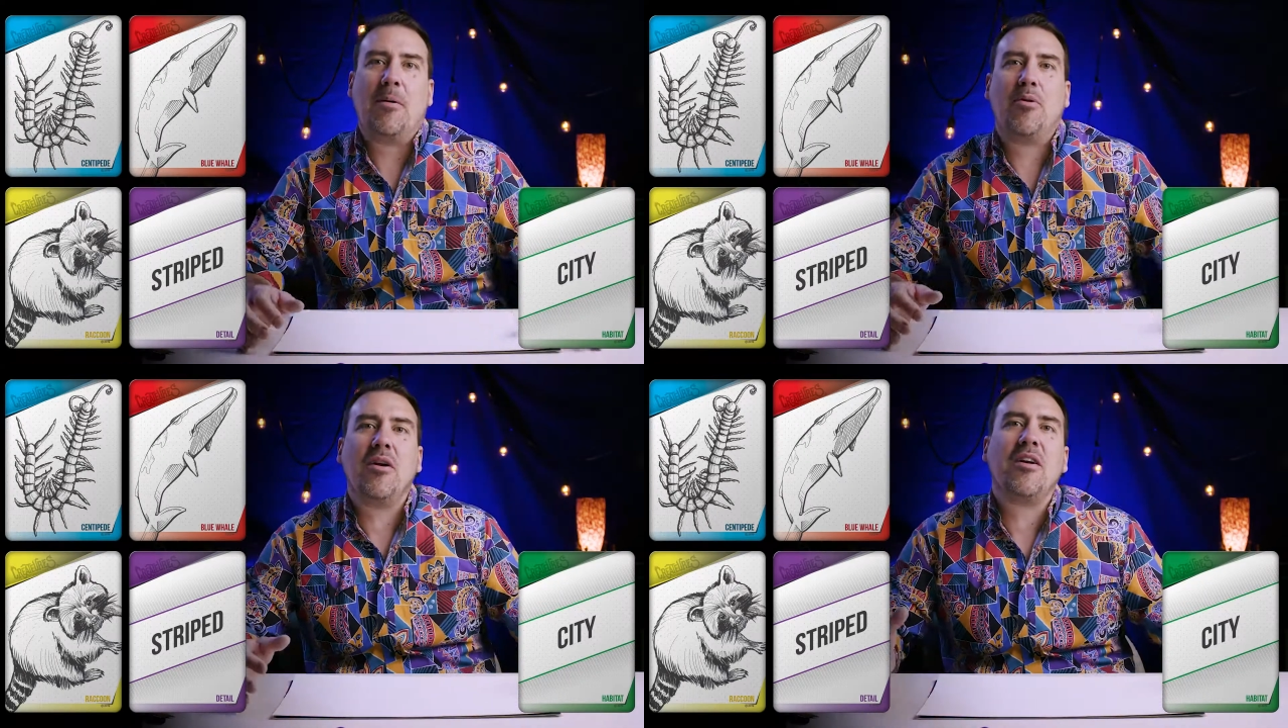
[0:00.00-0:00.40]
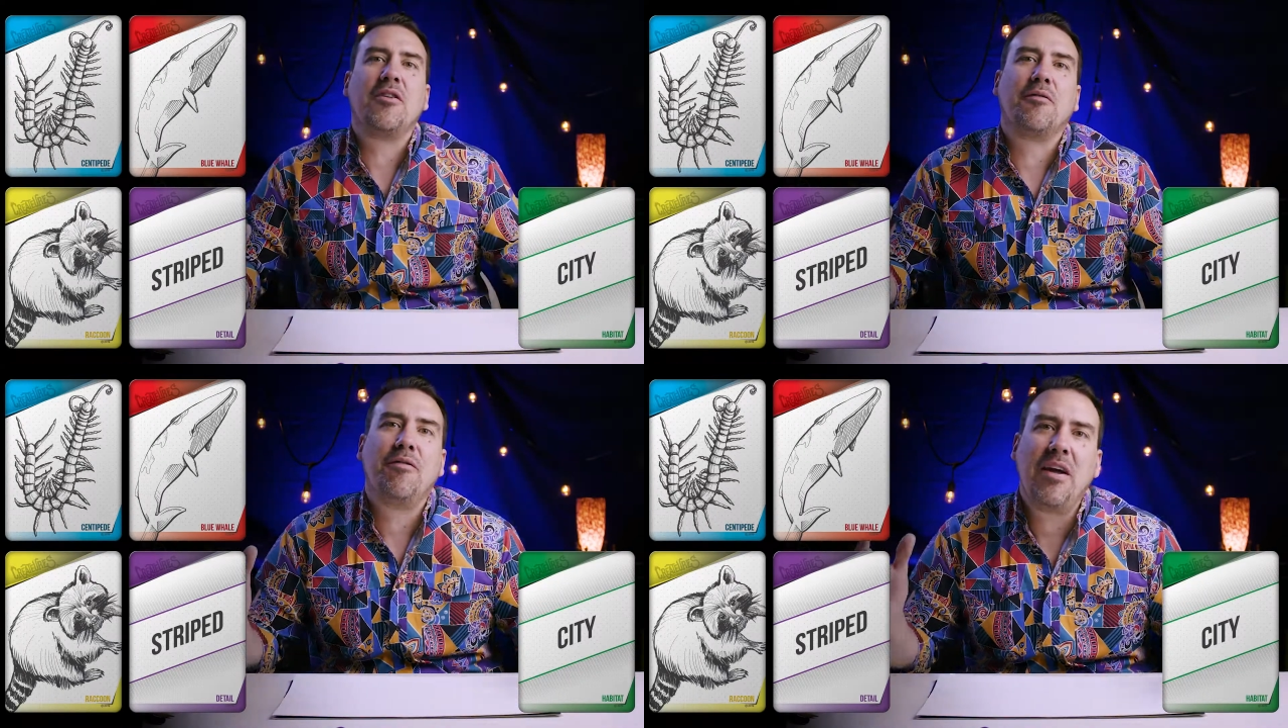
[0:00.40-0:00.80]
put on
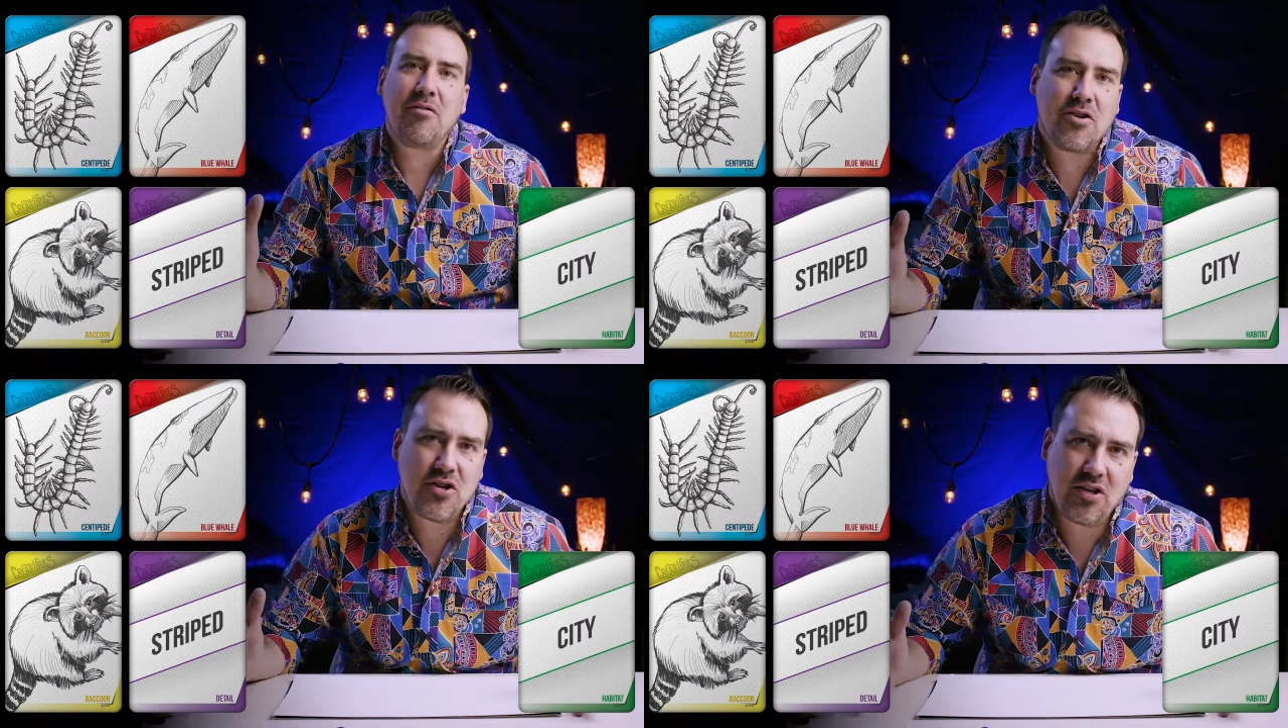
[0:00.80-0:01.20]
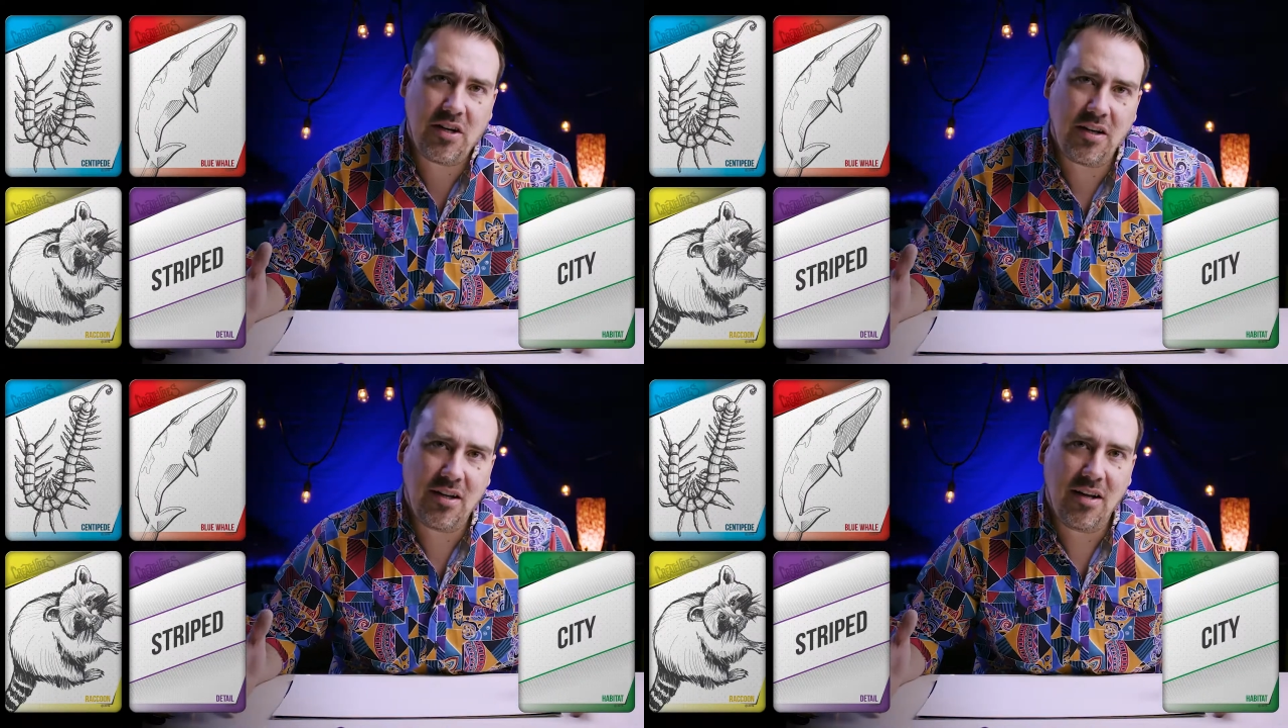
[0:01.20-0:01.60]
your favorite
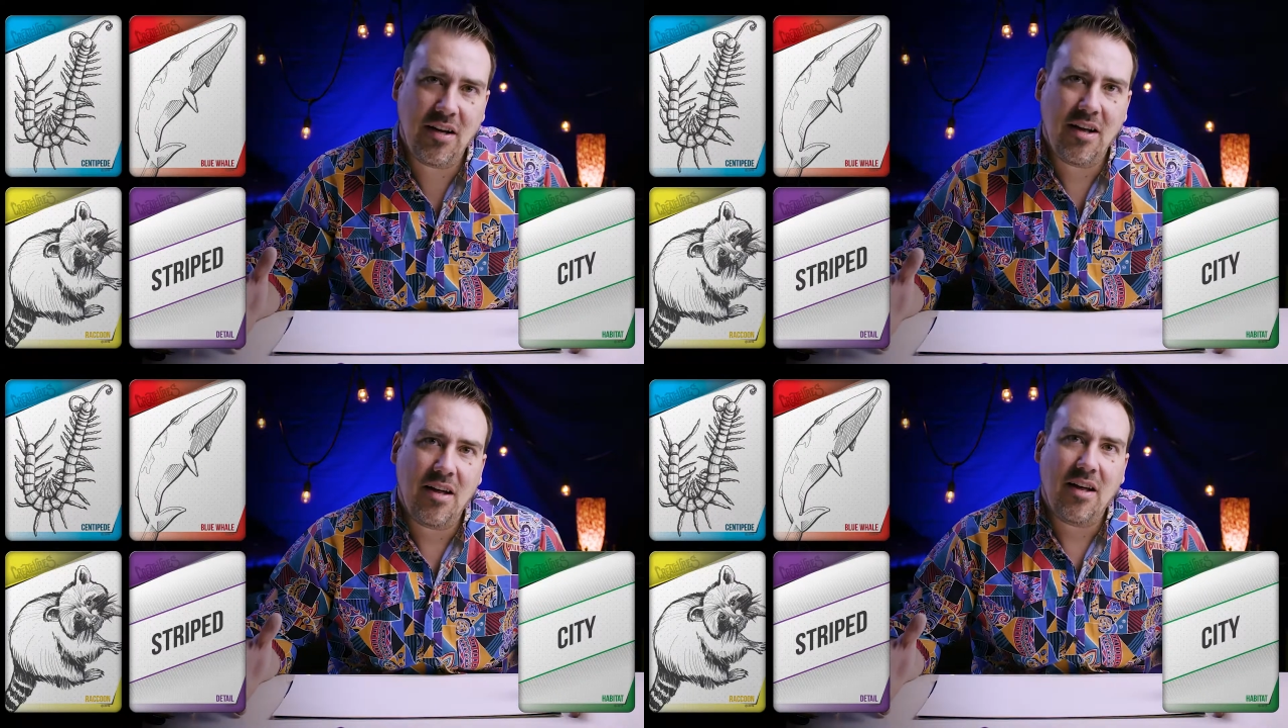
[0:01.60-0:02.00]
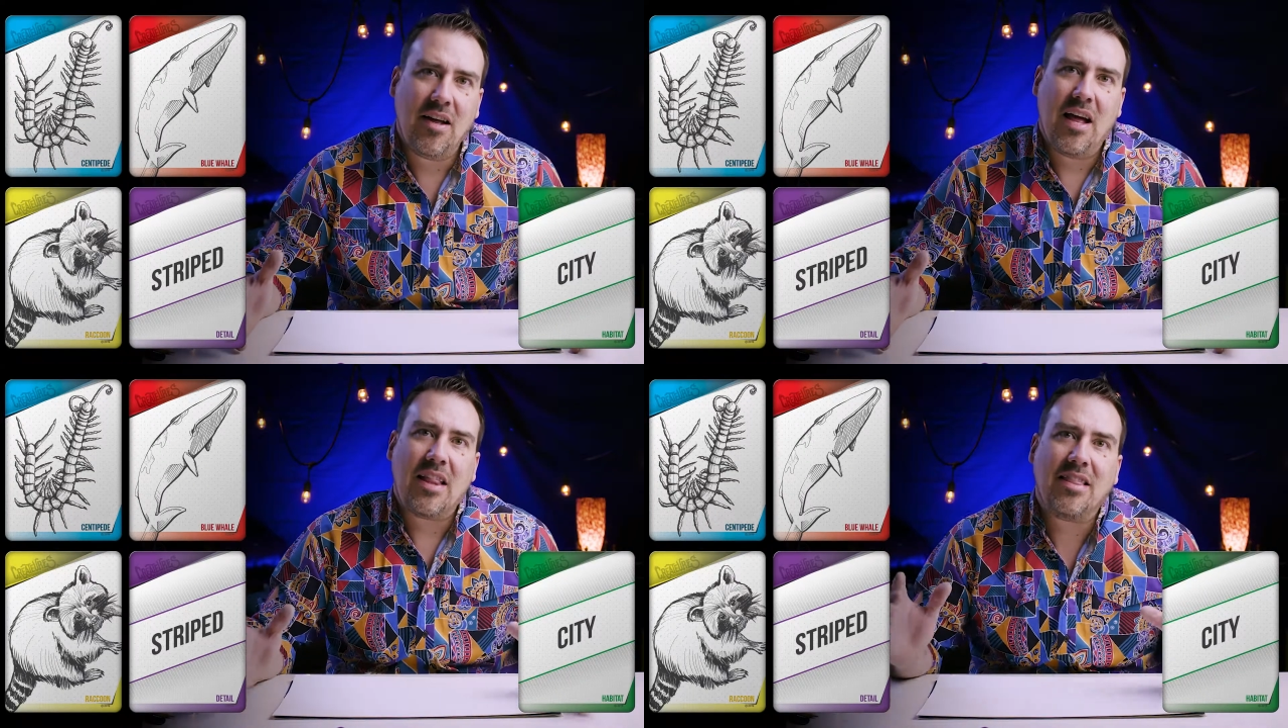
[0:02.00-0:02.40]
shirt
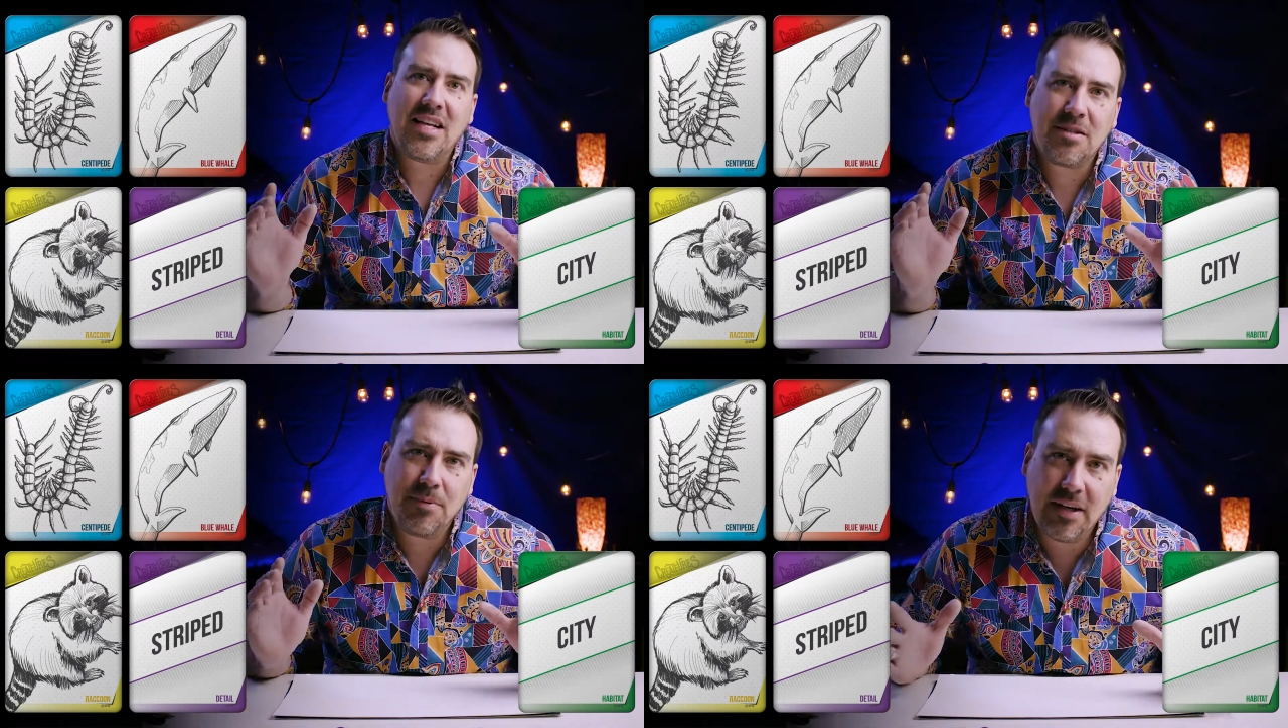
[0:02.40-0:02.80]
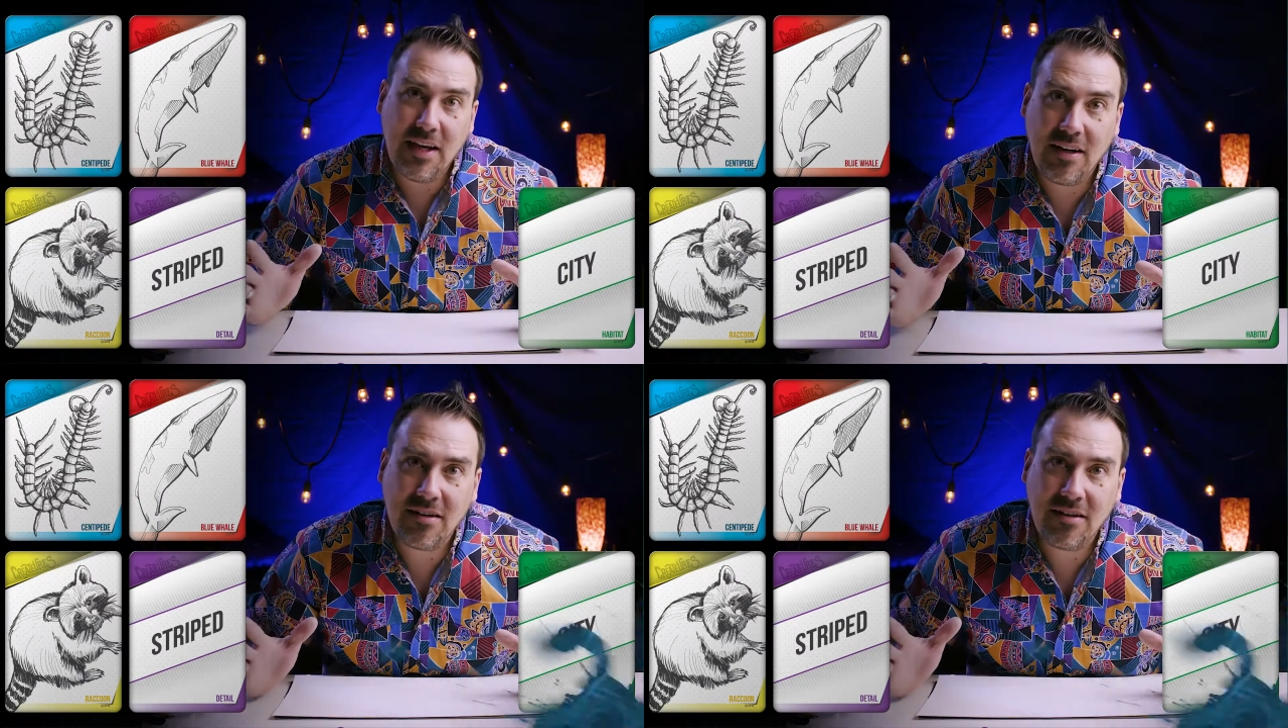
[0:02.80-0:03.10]
and let's begin.